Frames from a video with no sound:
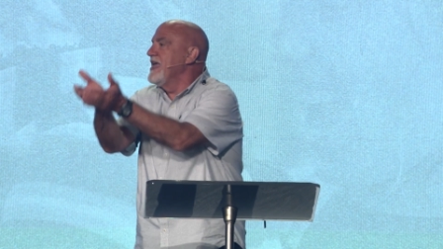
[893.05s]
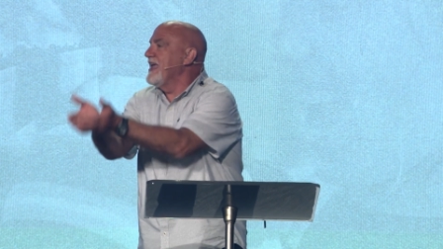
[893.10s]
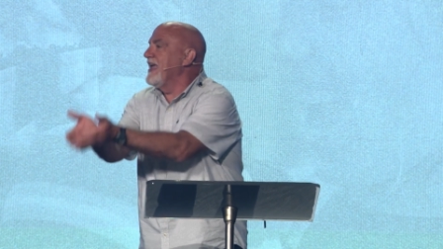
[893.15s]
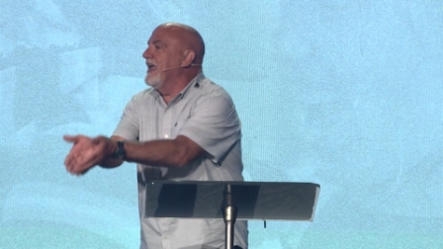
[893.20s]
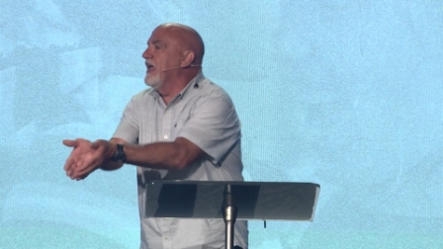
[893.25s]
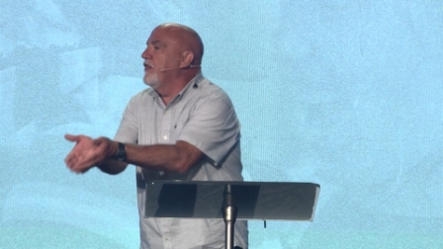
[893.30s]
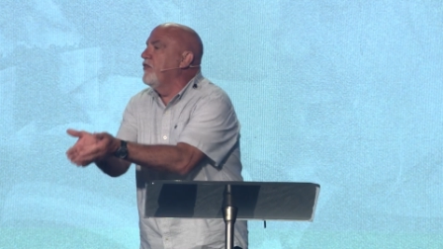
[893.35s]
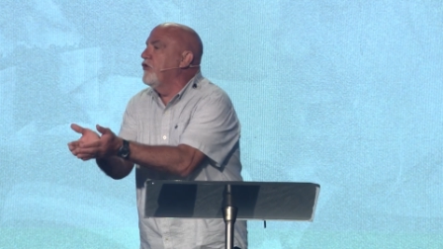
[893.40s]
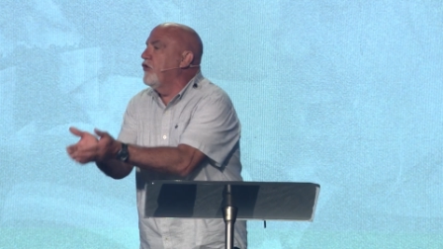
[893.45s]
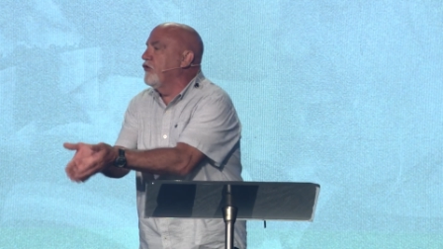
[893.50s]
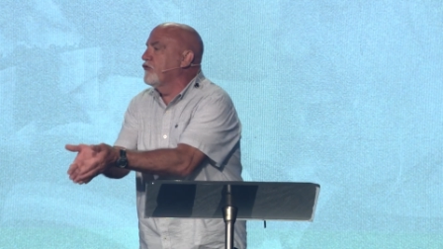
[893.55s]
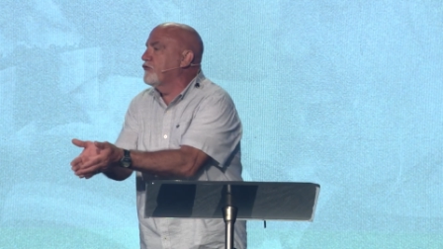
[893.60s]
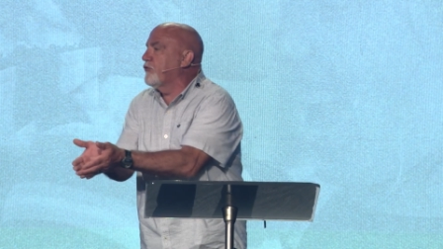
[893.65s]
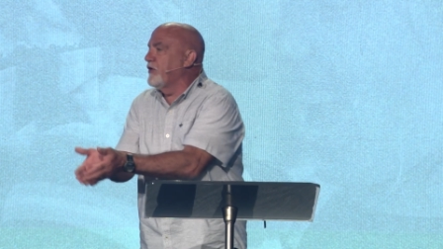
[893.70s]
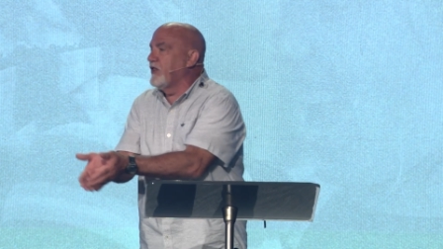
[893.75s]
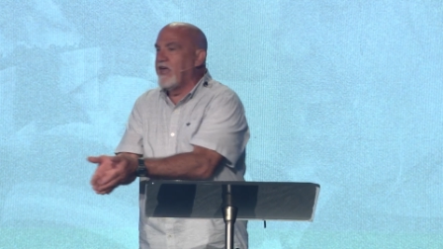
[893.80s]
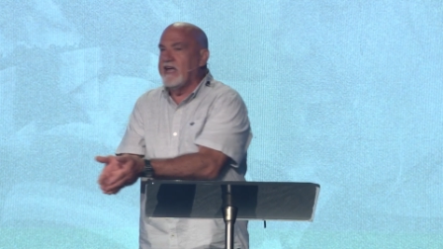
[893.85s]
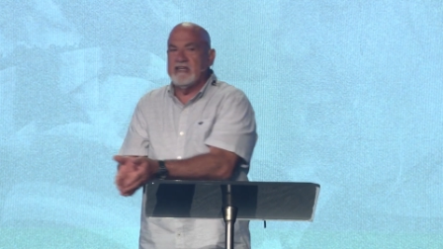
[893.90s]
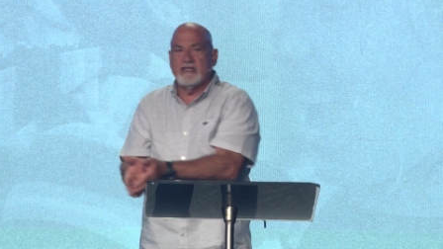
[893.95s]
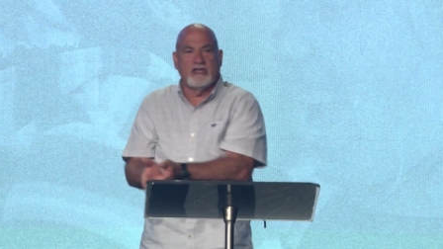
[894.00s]
in those
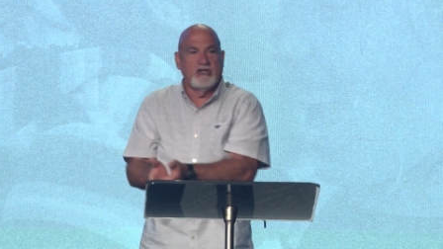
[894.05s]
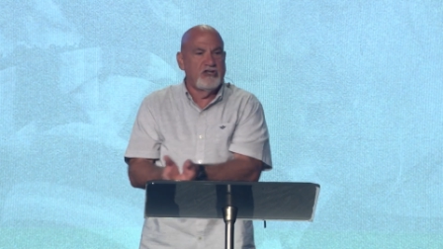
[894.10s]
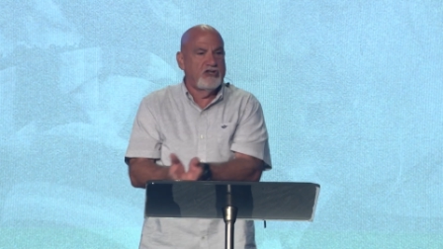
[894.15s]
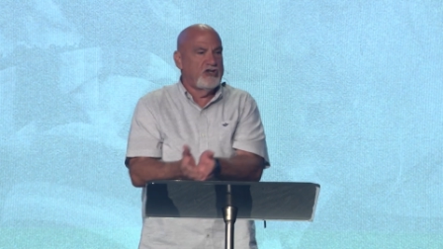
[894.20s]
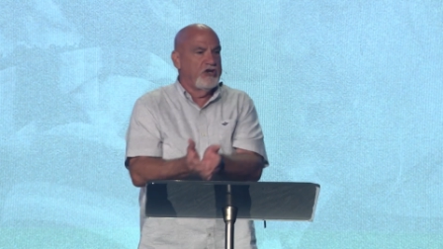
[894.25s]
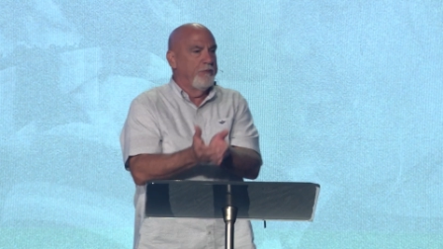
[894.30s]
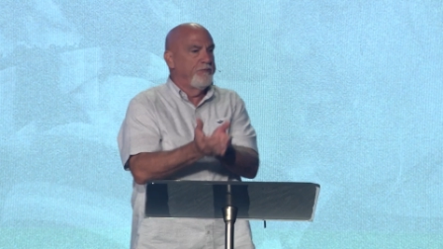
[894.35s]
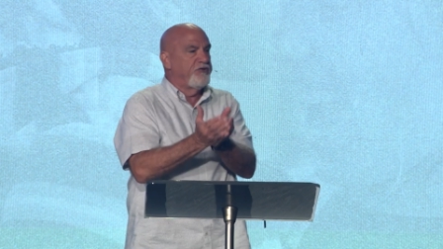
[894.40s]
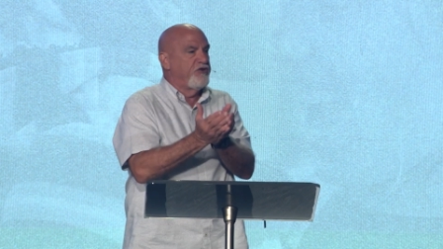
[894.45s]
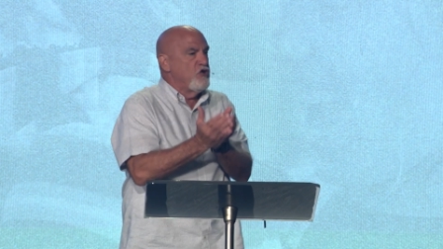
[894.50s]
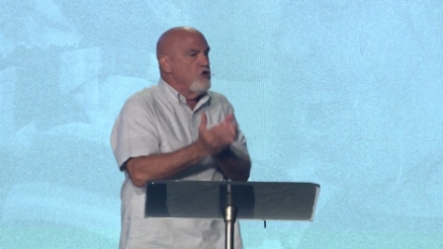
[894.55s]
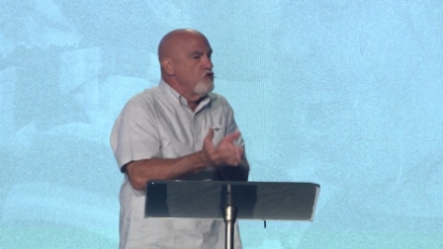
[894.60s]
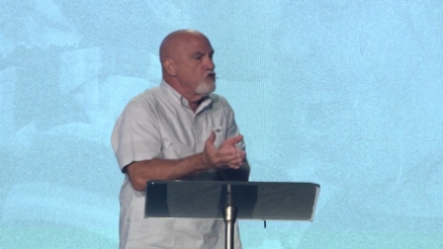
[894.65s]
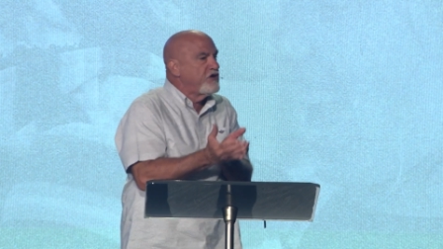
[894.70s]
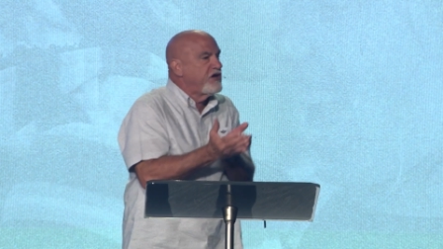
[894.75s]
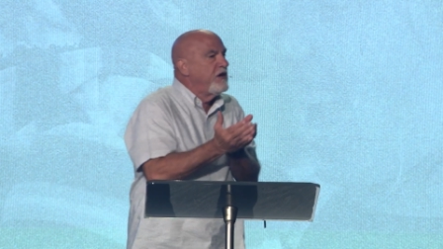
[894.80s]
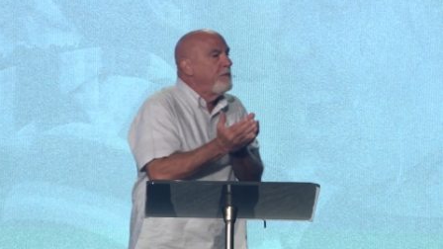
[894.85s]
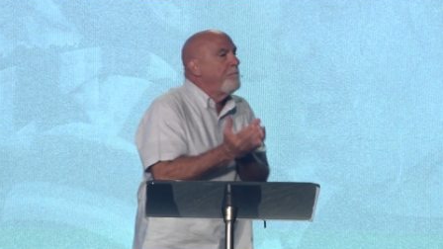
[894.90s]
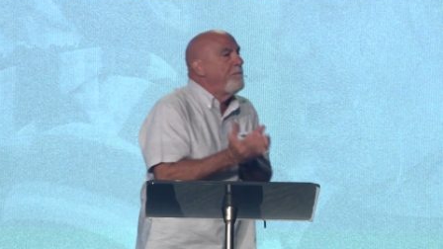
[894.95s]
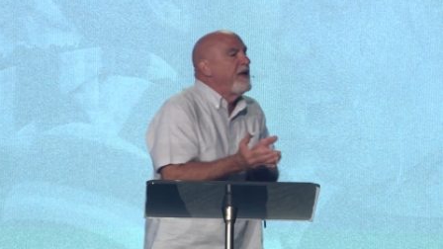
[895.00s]
relationships. You
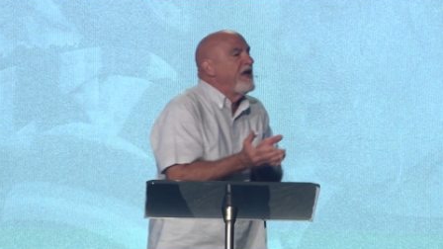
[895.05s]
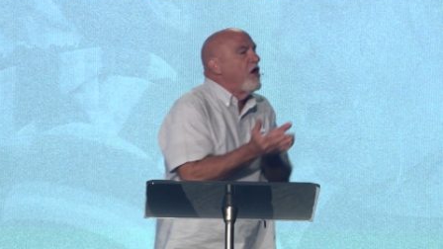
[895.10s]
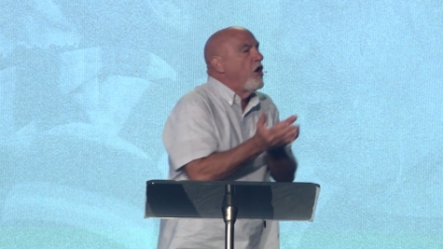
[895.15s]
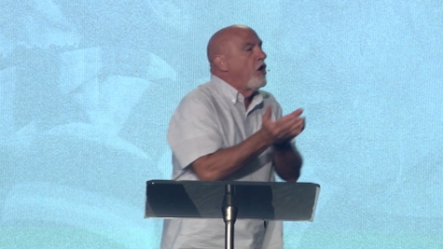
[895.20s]
can be